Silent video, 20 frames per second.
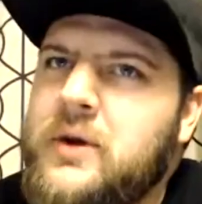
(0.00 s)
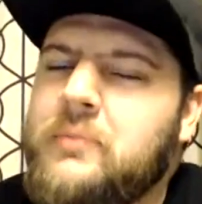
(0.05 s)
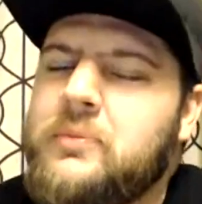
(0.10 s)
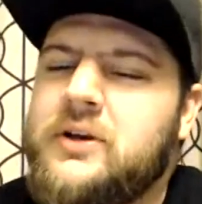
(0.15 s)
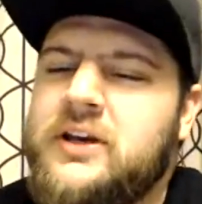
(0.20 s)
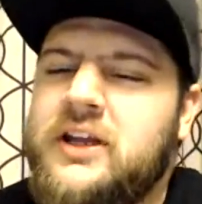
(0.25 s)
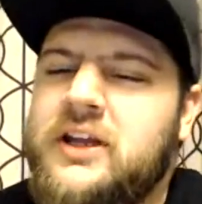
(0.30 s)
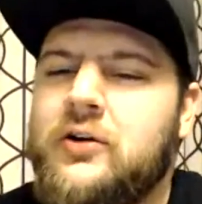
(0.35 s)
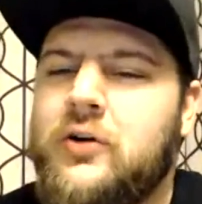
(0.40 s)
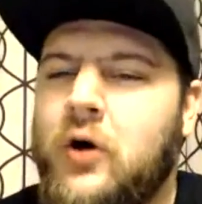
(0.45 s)
been
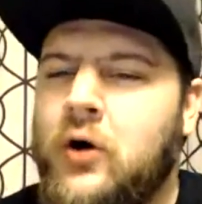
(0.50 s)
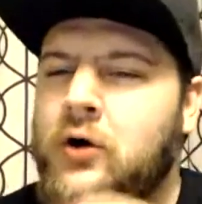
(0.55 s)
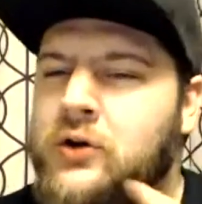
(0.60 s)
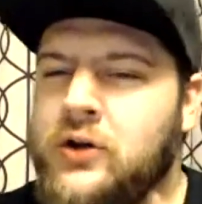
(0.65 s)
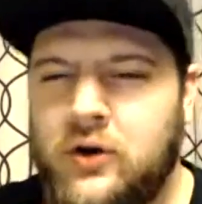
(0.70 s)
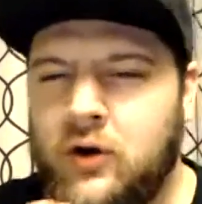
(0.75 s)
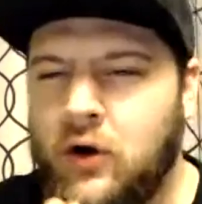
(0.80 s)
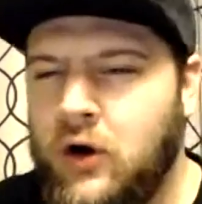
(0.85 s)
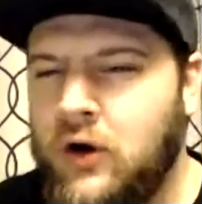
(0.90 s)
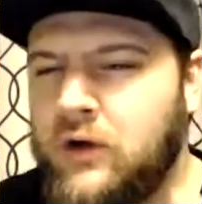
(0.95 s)
here on and
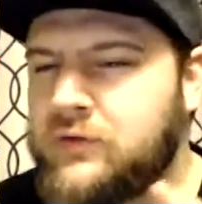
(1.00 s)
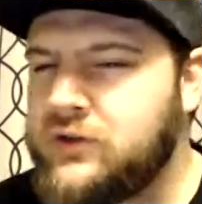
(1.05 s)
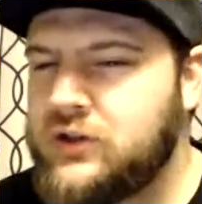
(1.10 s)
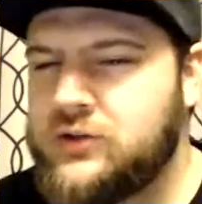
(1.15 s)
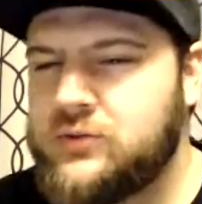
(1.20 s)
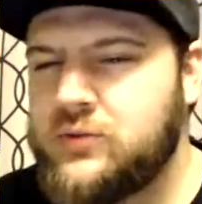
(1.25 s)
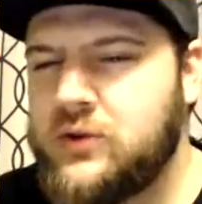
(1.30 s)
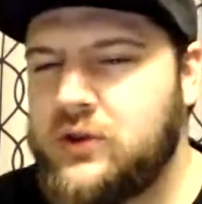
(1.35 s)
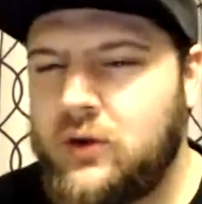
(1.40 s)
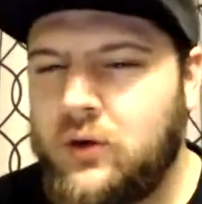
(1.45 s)
off just
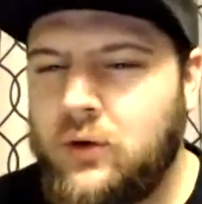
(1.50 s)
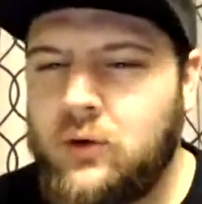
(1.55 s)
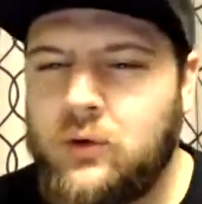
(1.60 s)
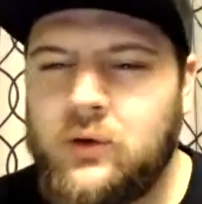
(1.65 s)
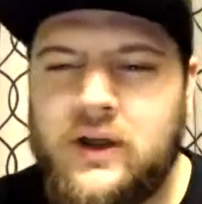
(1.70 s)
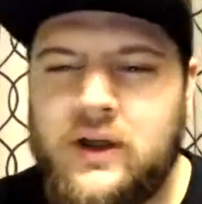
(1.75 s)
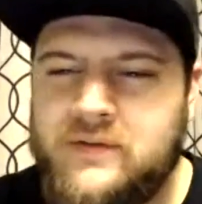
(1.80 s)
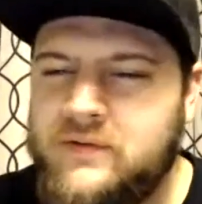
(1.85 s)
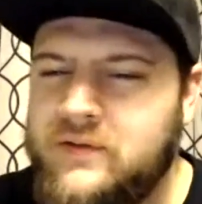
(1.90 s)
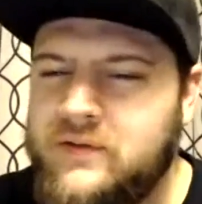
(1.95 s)
with the whole
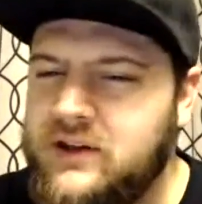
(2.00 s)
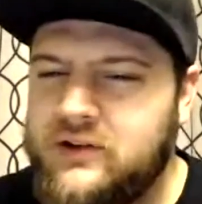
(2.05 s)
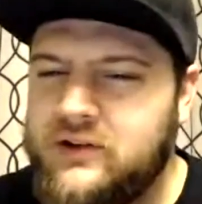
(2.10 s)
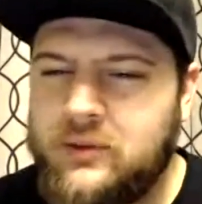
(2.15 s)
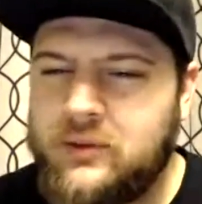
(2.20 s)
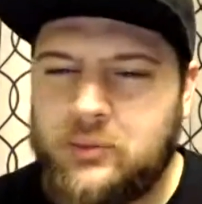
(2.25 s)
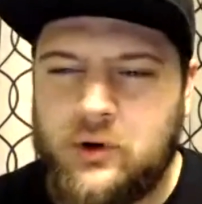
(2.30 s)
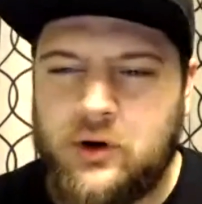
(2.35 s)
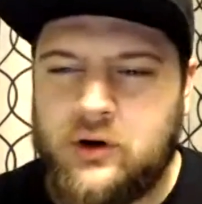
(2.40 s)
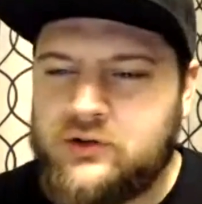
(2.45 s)
like visa
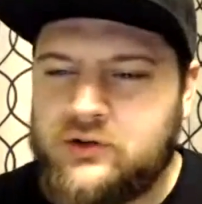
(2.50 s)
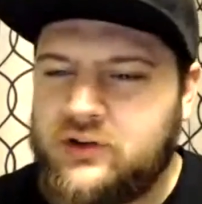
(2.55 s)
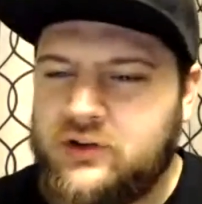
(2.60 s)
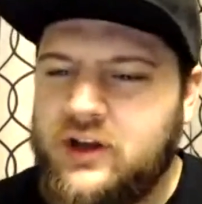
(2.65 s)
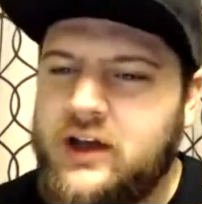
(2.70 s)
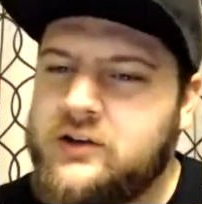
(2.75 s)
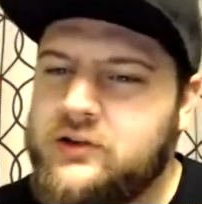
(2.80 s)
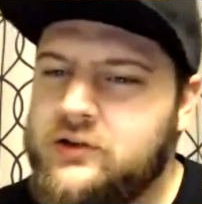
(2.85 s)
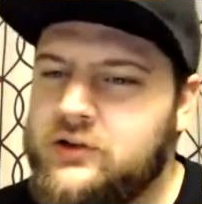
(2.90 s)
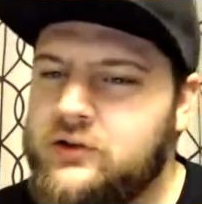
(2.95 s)

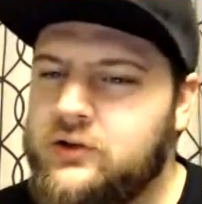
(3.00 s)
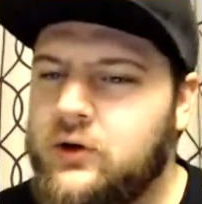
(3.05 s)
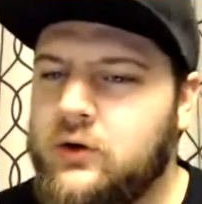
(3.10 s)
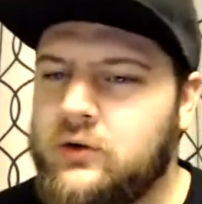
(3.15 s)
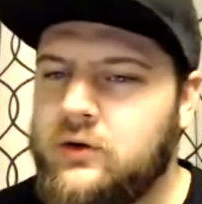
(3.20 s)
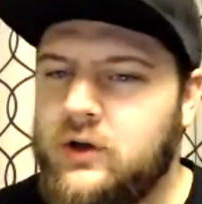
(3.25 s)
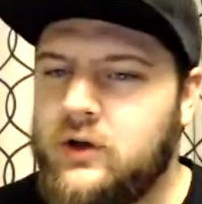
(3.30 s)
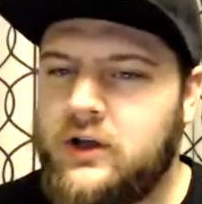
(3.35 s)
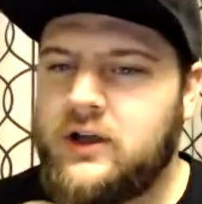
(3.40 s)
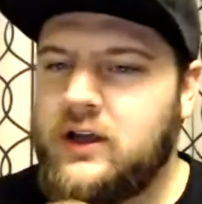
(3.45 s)
process. So
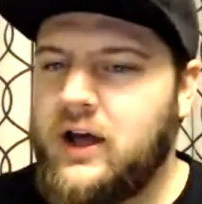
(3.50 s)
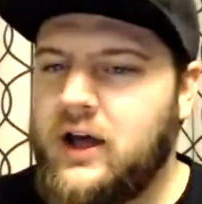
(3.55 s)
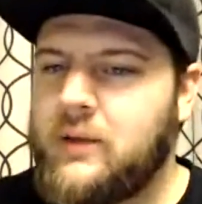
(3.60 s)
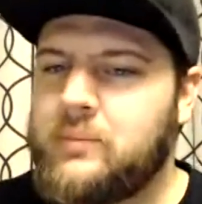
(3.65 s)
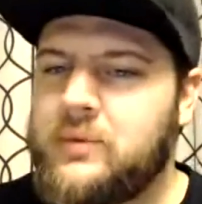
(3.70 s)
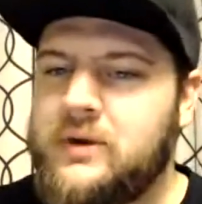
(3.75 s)
I've been